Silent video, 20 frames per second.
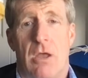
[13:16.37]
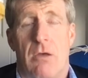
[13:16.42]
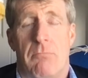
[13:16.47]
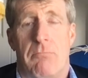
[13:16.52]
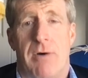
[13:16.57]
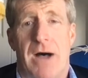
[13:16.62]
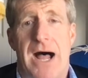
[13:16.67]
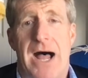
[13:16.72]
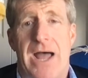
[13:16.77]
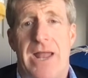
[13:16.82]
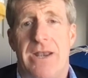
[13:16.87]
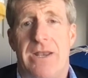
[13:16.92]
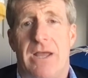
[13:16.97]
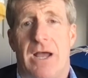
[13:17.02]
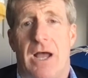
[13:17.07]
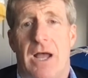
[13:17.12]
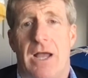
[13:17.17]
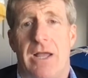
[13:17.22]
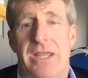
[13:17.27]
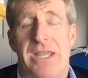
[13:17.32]
but
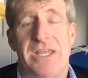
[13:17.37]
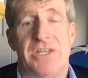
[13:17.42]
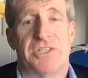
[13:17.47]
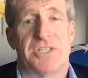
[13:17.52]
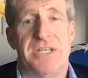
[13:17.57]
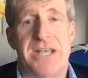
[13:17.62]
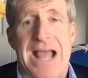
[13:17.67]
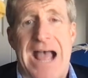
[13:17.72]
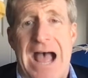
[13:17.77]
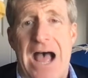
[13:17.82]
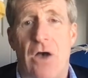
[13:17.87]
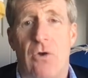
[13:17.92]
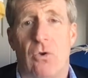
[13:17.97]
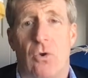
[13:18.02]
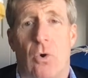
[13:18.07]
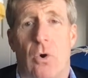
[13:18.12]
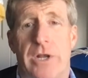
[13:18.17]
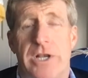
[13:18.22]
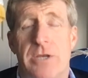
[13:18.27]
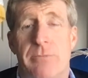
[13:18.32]
is now
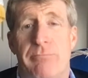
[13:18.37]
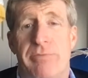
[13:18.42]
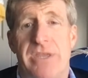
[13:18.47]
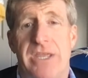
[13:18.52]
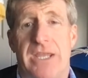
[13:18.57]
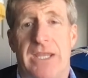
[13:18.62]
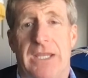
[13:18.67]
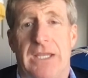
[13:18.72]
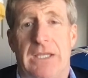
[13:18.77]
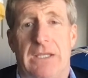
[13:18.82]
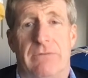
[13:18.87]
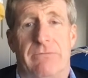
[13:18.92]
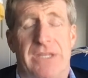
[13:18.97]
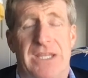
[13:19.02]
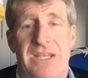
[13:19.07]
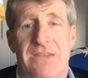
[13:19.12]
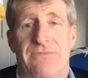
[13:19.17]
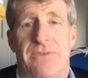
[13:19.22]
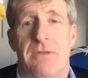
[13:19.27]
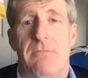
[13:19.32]
going to be
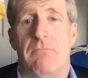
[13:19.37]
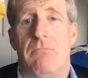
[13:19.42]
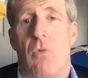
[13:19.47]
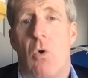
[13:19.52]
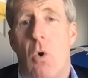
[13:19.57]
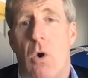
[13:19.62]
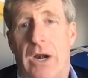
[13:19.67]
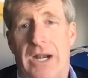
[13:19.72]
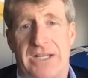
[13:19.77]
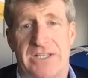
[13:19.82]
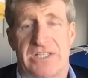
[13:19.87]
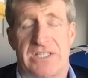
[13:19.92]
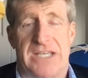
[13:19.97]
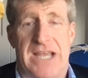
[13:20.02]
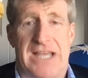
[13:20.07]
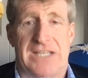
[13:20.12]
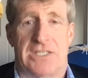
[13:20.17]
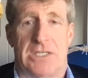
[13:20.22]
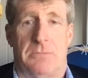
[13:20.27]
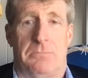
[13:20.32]
even more
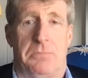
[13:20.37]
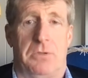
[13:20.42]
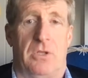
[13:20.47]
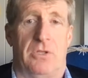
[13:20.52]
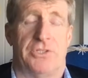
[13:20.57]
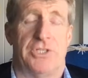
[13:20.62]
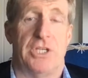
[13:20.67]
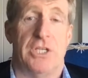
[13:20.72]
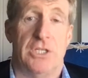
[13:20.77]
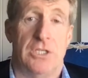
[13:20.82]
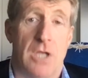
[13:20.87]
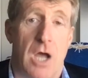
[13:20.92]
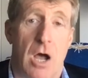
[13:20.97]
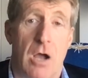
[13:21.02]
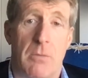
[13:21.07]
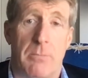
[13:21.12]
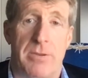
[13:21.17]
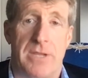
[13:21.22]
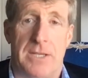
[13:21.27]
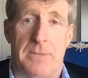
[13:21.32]
accessible to
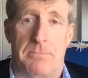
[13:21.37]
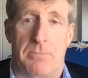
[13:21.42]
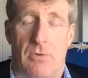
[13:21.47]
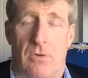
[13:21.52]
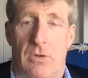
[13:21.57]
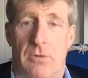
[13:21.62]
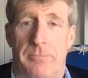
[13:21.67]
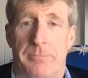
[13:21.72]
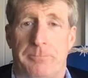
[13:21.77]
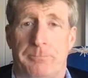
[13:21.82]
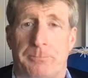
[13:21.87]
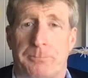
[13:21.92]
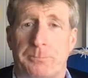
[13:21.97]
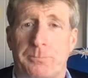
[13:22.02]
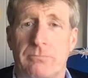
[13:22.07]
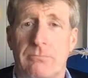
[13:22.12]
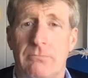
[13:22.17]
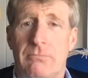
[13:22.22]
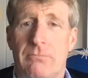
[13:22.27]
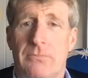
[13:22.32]
young people
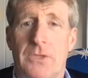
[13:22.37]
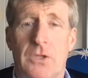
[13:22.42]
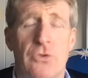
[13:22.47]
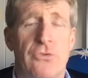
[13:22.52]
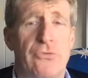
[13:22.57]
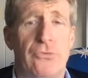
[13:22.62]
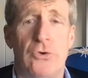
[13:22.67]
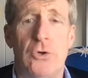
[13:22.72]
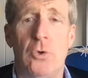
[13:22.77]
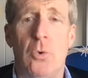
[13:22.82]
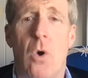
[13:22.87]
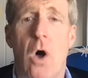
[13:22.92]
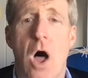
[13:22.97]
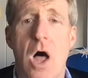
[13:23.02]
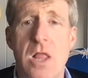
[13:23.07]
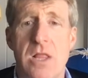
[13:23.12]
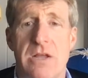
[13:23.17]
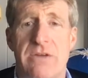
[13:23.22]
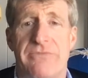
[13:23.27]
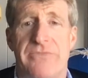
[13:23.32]
through
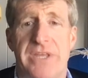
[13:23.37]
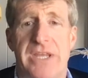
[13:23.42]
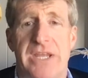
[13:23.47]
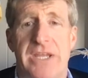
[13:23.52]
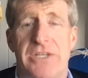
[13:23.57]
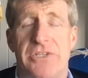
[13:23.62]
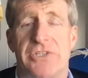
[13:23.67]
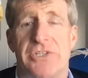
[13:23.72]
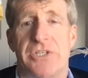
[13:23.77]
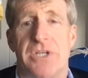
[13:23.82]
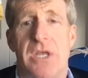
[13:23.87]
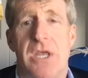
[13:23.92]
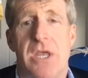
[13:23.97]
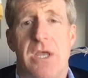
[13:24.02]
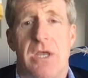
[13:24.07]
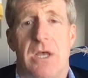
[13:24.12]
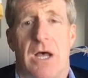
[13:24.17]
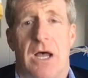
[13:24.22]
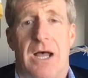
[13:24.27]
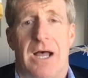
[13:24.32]
all of these
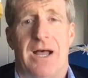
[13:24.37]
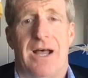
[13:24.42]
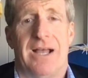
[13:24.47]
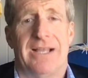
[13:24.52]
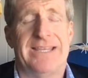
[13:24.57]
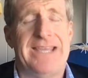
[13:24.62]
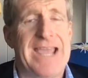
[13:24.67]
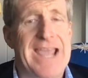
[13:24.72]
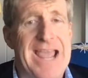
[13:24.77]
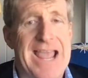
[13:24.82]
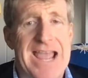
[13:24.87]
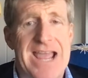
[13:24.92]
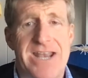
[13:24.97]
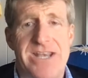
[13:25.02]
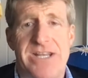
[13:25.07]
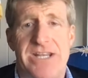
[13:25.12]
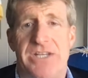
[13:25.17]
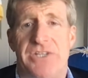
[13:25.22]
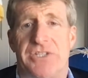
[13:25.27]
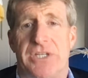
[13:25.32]

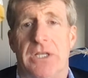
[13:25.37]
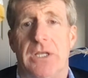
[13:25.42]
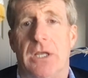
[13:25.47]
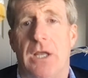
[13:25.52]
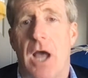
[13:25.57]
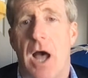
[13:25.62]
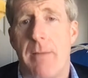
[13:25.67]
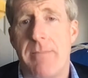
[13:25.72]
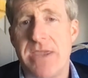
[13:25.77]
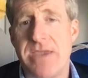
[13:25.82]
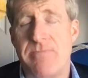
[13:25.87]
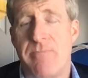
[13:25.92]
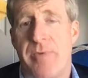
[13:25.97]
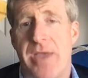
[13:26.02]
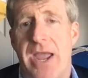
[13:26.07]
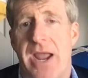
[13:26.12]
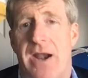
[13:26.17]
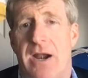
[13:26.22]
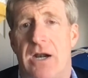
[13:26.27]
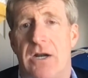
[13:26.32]
candies and gummy
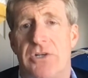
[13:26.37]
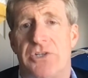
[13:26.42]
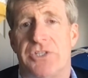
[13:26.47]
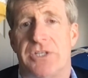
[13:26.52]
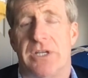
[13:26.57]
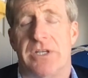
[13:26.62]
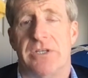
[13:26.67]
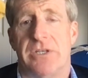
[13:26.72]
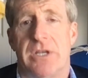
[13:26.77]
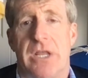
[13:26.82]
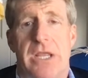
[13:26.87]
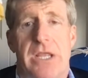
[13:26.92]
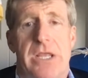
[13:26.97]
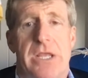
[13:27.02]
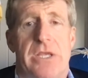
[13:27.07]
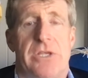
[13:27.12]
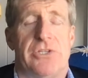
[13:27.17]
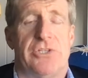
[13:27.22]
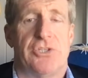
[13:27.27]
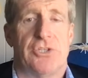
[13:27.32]
bears and
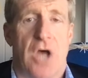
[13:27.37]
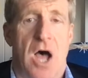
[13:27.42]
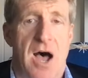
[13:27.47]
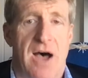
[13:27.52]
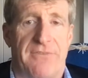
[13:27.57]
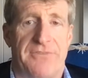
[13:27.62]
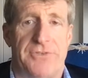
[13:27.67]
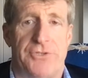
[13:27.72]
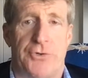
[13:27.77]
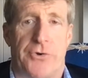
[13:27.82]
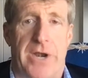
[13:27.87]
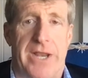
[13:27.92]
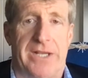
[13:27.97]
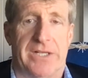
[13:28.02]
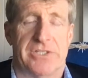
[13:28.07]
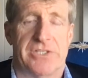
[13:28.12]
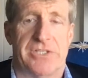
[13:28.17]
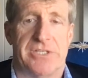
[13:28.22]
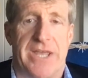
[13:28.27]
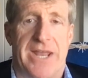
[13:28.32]
soft
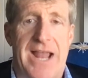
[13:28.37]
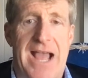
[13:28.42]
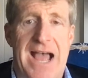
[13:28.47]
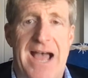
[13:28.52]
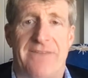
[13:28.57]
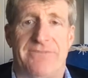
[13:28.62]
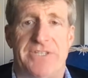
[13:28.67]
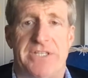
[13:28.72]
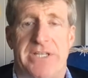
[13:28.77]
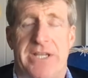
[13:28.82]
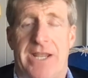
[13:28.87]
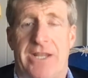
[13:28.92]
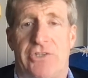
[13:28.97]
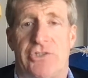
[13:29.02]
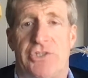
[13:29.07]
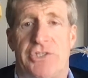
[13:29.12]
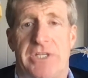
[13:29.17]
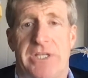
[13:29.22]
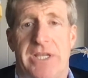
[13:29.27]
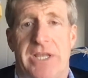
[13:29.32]
drinks that have
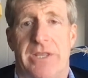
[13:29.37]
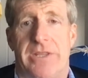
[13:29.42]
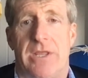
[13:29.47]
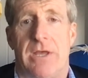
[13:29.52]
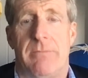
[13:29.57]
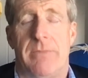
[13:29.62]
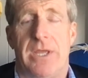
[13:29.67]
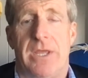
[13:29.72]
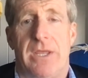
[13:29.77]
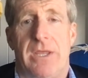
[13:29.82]
THC in them.